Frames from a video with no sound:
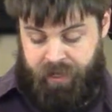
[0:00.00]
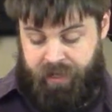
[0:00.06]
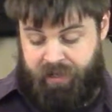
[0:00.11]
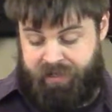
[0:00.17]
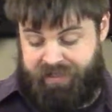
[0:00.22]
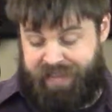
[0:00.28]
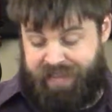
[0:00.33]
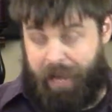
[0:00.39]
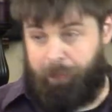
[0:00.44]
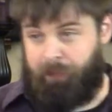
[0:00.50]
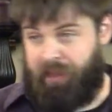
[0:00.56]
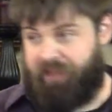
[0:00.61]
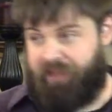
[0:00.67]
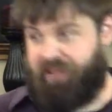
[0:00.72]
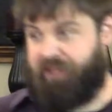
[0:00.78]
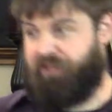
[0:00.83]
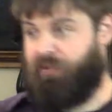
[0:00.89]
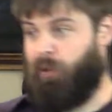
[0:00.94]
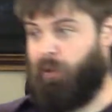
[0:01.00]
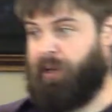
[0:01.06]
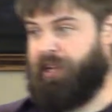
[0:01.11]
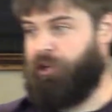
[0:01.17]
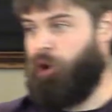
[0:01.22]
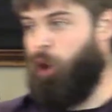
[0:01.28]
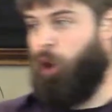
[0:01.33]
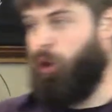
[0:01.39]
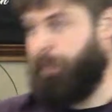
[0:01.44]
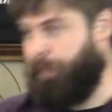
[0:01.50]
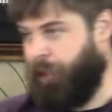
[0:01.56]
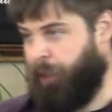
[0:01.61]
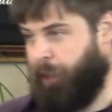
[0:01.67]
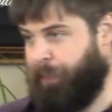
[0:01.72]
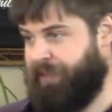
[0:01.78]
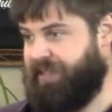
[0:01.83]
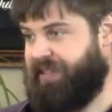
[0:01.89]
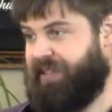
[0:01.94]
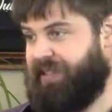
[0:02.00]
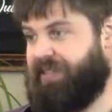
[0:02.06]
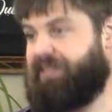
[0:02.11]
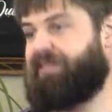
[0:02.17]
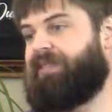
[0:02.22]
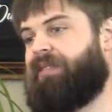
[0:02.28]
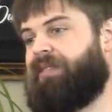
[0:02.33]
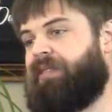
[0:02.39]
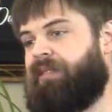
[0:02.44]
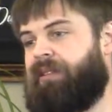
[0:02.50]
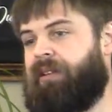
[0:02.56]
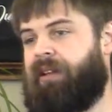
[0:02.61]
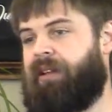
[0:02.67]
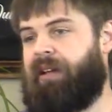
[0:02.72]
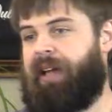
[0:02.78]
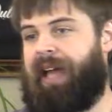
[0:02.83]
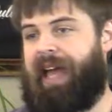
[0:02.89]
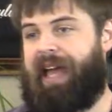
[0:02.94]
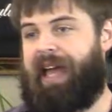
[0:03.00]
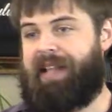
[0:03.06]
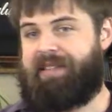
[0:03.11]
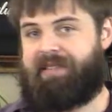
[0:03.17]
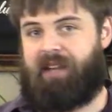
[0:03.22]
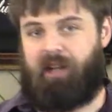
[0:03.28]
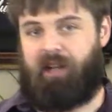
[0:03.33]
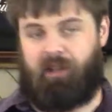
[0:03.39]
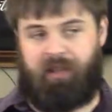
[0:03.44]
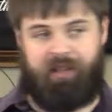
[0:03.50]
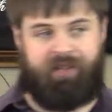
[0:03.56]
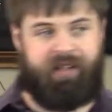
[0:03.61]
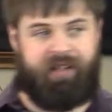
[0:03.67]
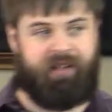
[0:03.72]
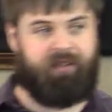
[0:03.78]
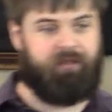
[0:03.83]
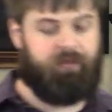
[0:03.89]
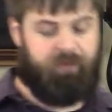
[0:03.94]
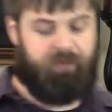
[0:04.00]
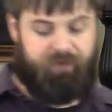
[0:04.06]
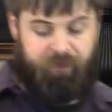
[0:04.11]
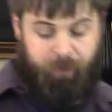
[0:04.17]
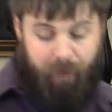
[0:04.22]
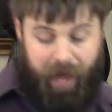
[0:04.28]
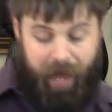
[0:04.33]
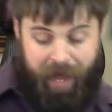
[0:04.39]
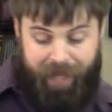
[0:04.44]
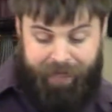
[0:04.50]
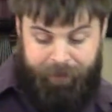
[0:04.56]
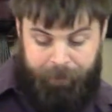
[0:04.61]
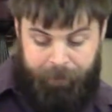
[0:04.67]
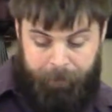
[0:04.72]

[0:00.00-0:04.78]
Stop living for your own purposes and start living for mine.